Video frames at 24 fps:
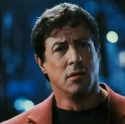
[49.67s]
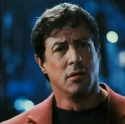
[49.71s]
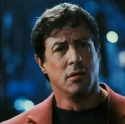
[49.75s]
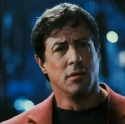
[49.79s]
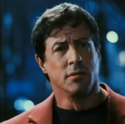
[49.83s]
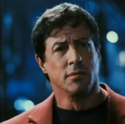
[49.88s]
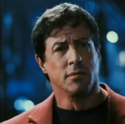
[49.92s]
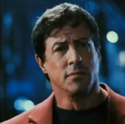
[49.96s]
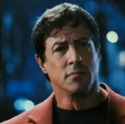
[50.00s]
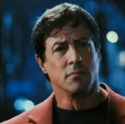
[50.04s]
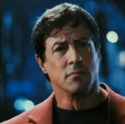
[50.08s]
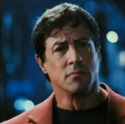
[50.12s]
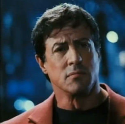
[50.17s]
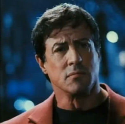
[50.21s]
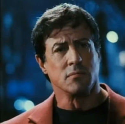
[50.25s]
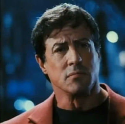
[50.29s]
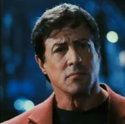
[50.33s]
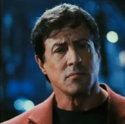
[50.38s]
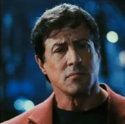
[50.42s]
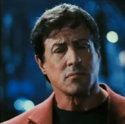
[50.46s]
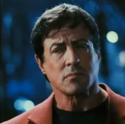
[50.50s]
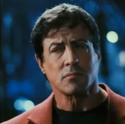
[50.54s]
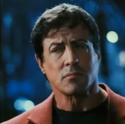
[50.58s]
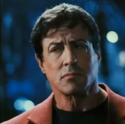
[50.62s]

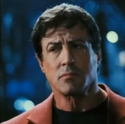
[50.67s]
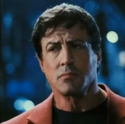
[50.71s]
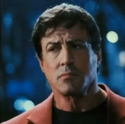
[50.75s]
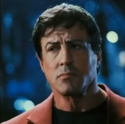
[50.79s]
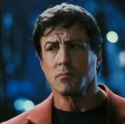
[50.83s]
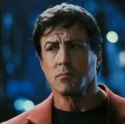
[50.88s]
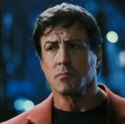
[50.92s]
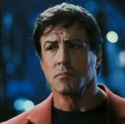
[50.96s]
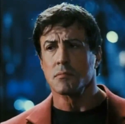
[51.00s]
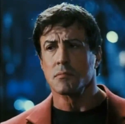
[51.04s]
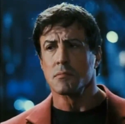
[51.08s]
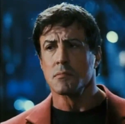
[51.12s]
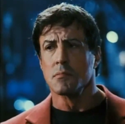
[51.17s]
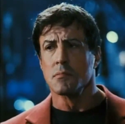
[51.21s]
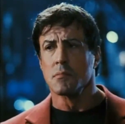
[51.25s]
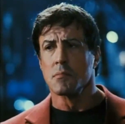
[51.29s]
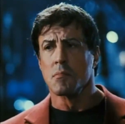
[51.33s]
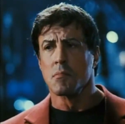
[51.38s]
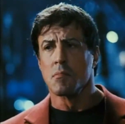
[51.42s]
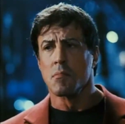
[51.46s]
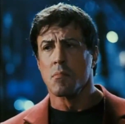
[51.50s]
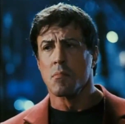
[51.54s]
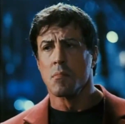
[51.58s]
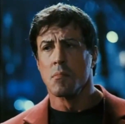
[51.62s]

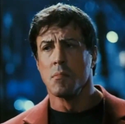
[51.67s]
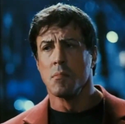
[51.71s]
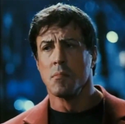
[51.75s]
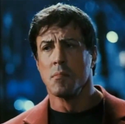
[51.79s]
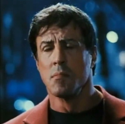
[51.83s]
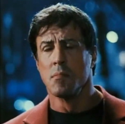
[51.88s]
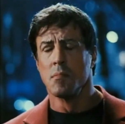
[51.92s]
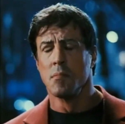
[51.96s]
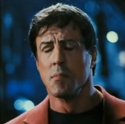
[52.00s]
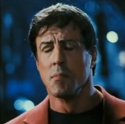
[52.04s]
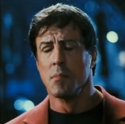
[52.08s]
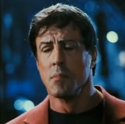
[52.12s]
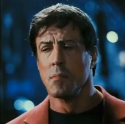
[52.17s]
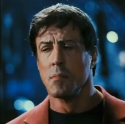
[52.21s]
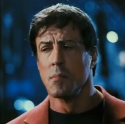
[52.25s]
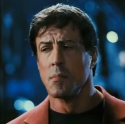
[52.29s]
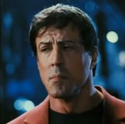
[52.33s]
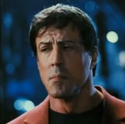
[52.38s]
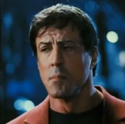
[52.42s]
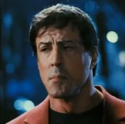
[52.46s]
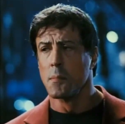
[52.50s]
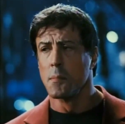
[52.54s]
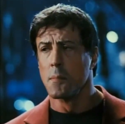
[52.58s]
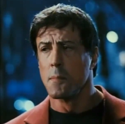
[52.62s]

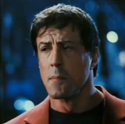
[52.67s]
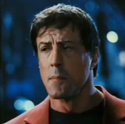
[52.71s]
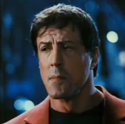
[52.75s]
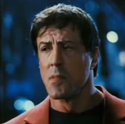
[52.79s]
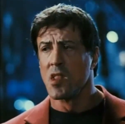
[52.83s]
No one is speaking in this clip.